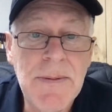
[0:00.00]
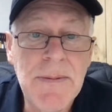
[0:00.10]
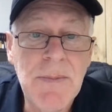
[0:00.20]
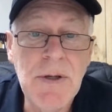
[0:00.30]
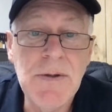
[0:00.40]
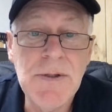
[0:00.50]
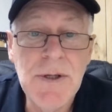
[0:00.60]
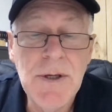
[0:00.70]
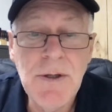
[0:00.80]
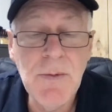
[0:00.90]
because
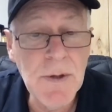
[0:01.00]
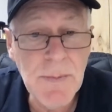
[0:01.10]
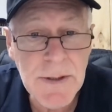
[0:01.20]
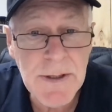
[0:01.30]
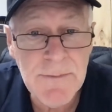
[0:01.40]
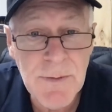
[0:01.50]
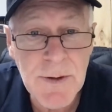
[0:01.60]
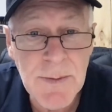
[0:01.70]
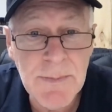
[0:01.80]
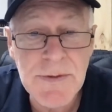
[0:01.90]
you want to bring that
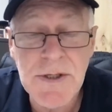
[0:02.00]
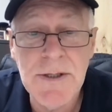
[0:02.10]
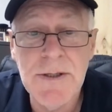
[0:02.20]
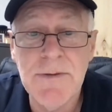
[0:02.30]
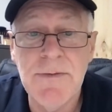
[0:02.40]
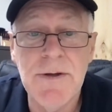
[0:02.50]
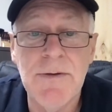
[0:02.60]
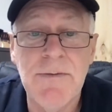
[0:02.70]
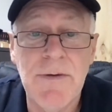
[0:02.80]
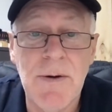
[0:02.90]
41% into
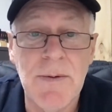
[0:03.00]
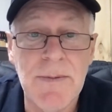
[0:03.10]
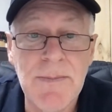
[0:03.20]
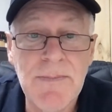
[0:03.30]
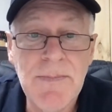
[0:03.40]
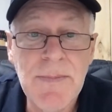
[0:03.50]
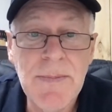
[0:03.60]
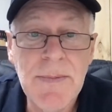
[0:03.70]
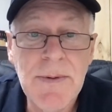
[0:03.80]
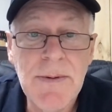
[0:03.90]
the fold.
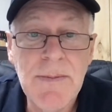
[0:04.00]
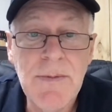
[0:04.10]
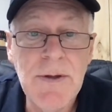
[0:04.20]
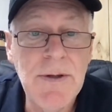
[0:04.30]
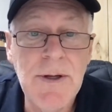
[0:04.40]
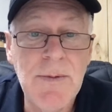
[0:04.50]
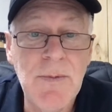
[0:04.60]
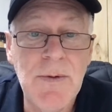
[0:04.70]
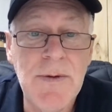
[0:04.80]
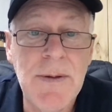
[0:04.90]
You don't
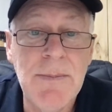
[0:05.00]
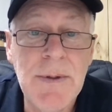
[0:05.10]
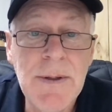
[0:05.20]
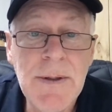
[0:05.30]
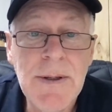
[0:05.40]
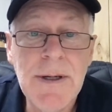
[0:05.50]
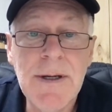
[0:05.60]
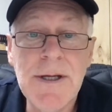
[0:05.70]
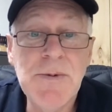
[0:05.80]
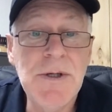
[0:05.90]
want them,
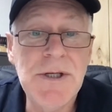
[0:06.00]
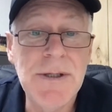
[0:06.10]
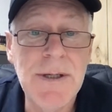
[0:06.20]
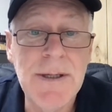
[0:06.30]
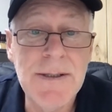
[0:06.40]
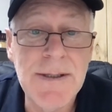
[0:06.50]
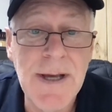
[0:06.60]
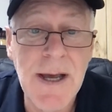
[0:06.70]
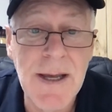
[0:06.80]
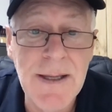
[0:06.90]
as we're seeing
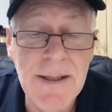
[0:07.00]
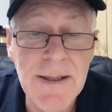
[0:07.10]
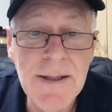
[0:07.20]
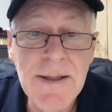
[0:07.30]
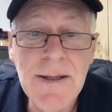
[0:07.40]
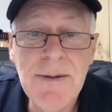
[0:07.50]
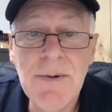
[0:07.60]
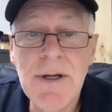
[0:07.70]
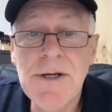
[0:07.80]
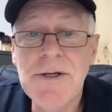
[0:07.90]
today, in
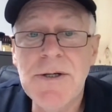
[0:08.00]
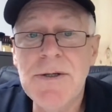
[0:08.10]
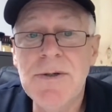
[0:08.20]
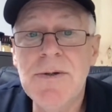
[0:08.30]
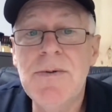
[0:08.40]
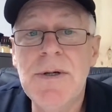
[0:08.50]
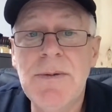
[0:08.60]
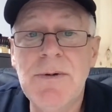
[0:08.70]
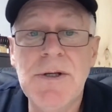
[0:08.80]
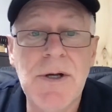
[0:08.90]
relation
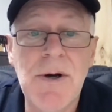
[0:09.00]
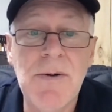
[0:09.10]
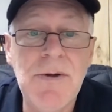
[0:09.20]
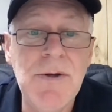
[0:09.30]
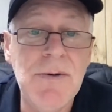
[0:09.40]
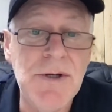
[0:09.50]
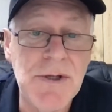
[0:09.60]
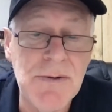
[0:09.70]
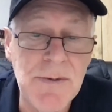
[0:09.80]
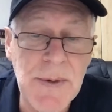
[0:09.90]
to, which is a whole new
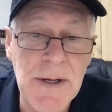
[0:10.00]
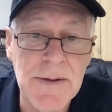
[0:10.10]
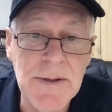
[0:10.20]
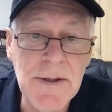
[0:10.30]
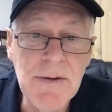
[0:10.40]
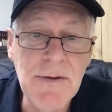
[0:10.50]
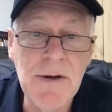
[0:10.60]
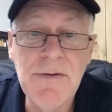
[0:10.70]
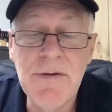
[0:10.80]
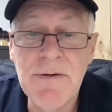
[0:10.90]
issue about
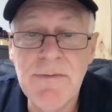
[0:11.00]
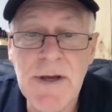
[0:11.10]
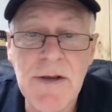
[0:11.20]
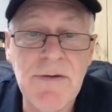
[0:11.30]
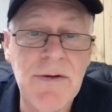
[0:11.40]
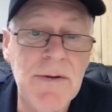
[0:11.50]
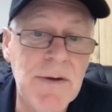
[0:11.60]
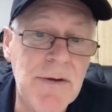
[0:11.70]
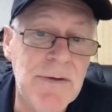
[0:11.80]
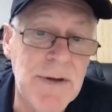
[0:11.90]
those that are vaxxed
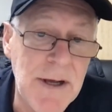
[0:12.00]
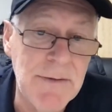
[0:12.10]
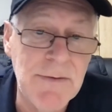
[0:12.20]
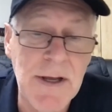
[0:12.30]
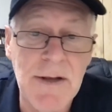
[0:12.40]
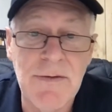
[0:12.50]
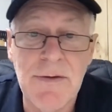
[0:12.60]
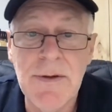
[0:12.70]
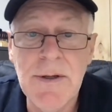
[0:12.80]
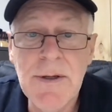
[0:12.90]
and those that aren't
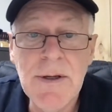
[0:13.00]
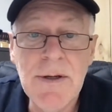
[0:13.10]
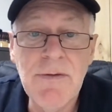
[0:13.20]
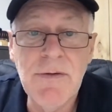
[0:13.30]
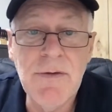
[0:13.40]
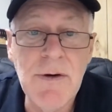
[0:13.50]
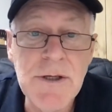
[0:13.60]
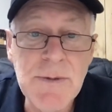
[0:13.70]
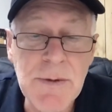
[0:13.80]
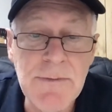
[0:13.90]
vaxxed, and
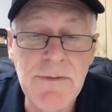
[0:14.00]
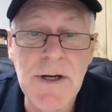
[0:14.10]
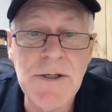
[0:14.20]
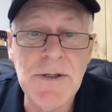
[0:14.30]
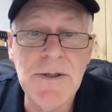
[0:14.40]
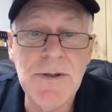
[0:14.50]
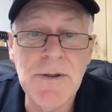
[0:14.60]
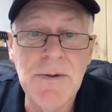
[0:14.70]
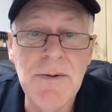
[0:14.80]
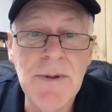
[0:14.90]
society's been fractured into,